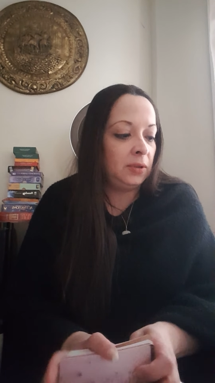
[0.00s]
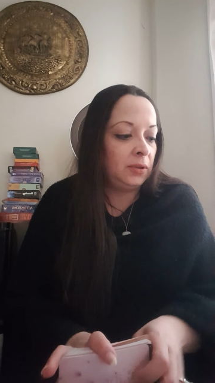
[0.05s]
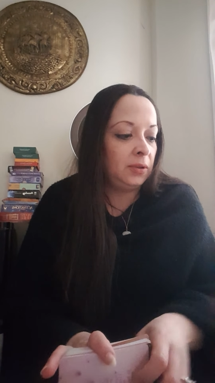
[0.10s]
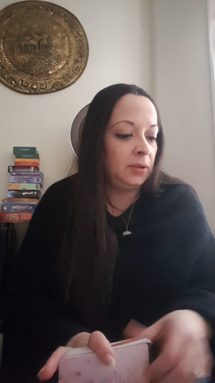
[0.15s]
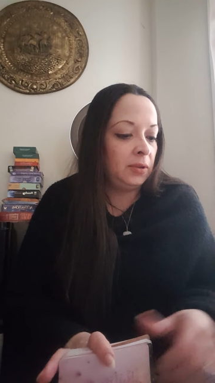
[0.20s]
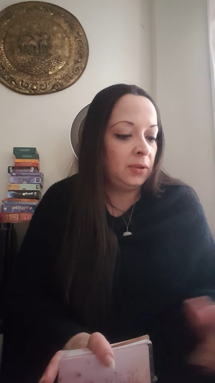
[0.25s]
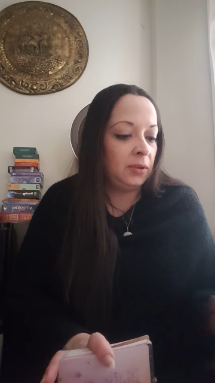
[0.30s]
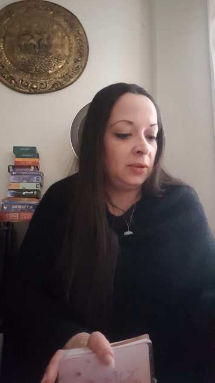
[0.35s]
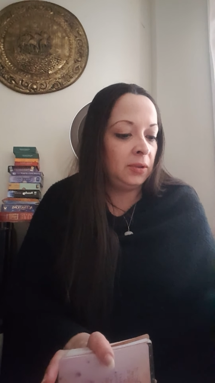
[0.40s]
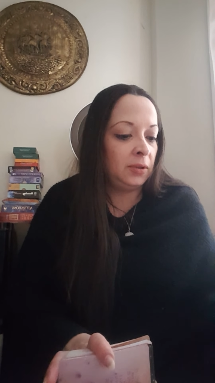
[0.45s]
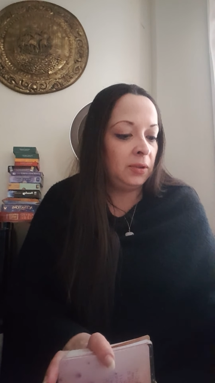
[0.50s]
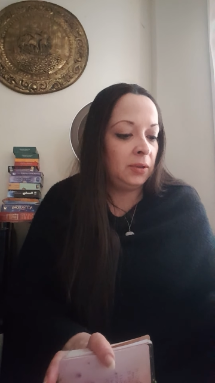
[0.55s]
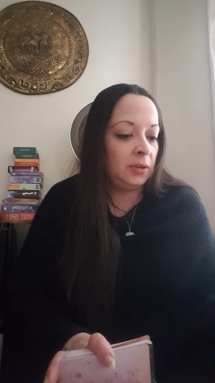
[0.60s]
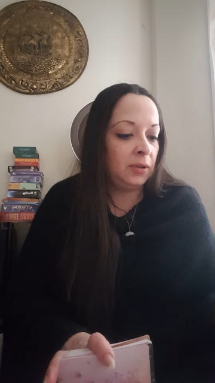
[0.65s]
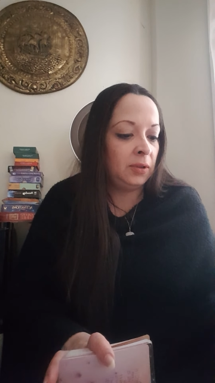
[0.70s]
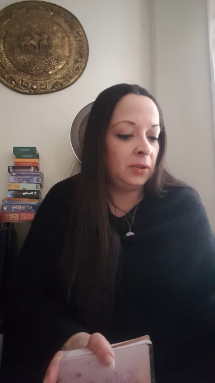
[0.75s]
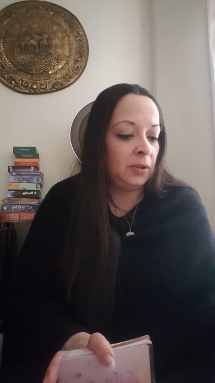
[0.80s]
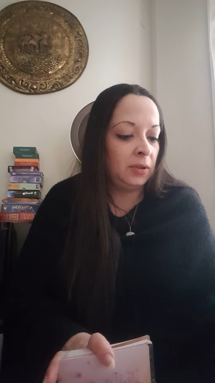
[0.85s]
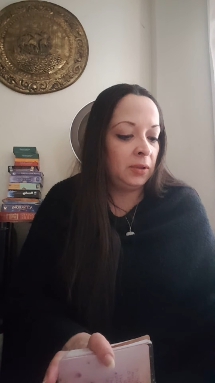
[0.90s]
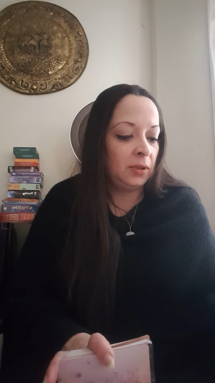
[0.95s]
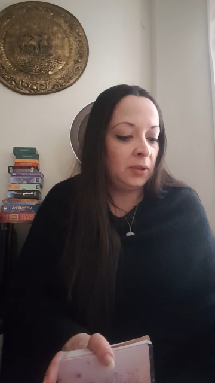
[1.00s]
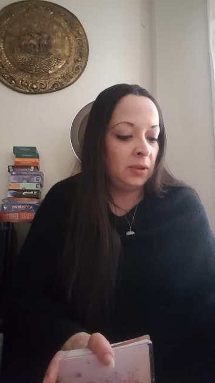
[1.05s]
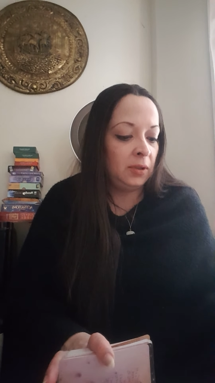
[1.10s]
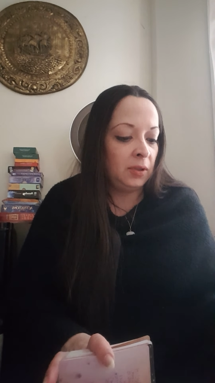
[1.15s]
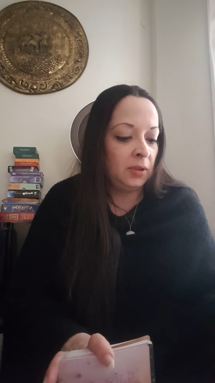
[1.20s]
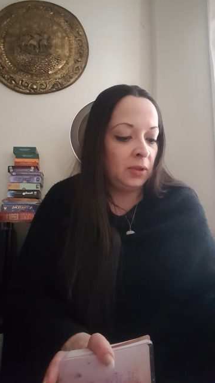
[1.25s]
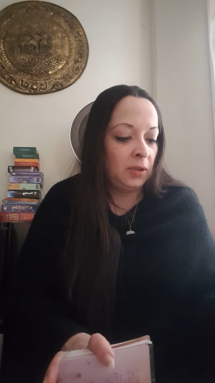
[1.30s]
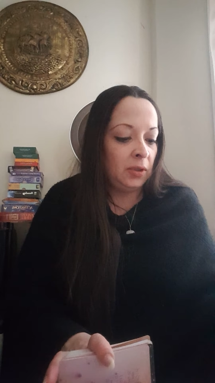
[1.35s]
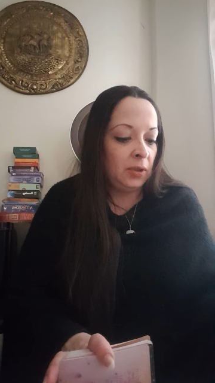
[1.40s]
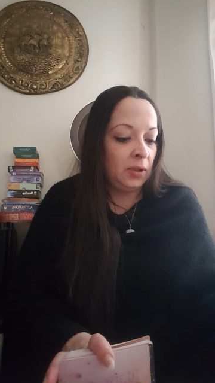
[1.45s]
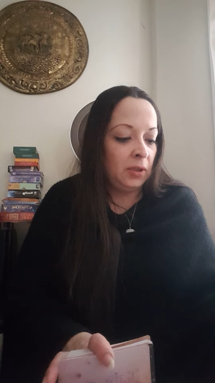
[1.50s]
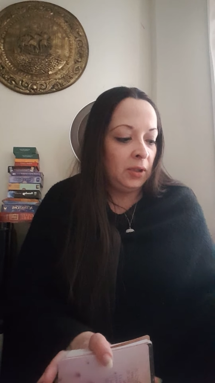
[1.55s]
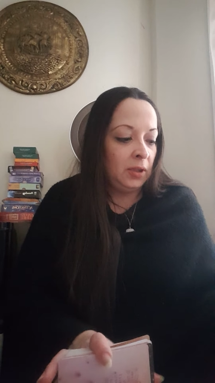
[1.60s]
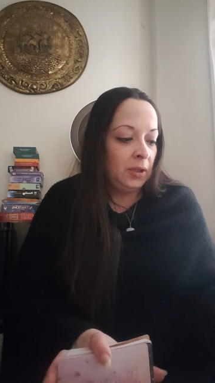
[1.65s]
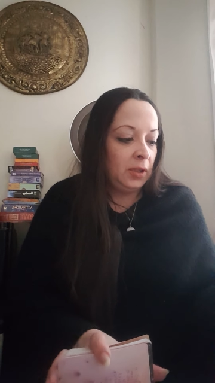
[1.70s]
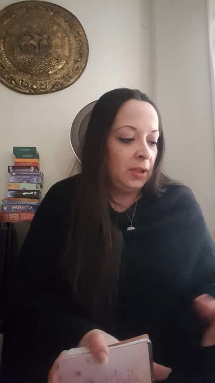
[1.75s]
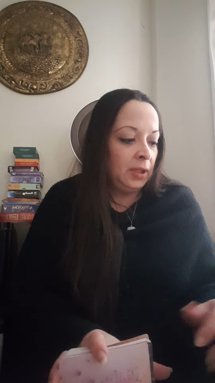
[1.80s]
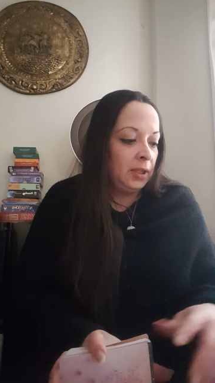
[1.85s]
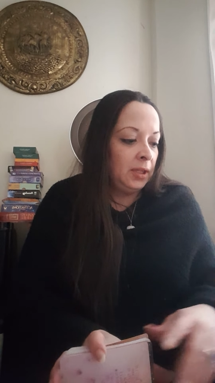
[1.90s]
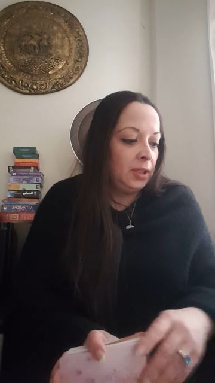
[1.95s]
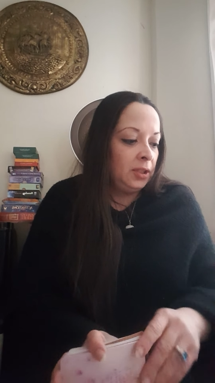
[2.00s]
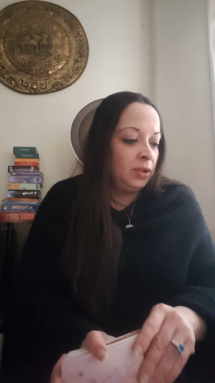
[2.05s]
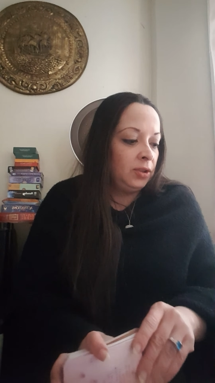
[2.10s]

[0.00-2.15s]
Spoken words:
No one is speaking in this clip.